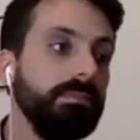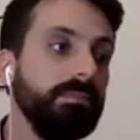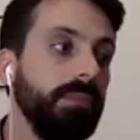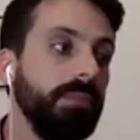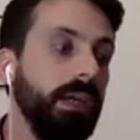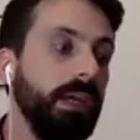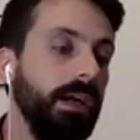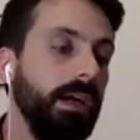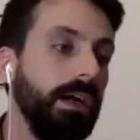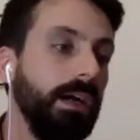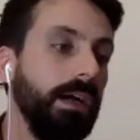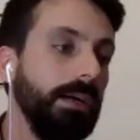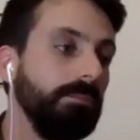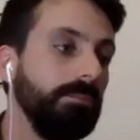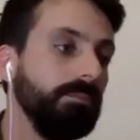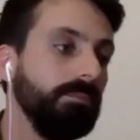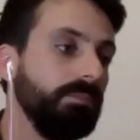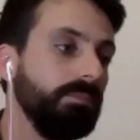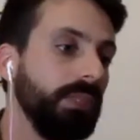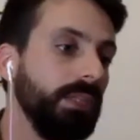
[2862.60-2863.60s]

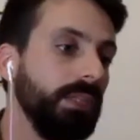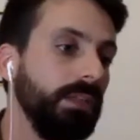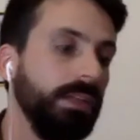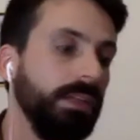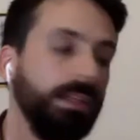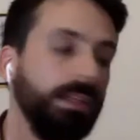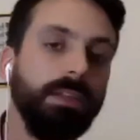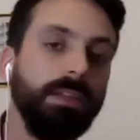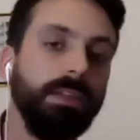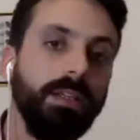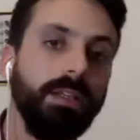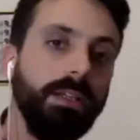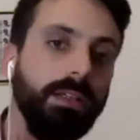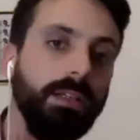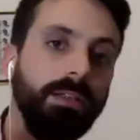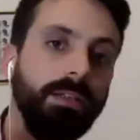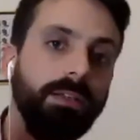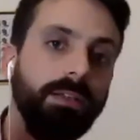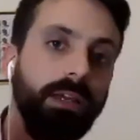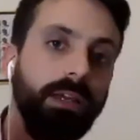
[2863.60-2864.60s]
um, the, the, the,
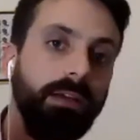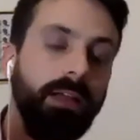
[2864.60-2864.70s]
the,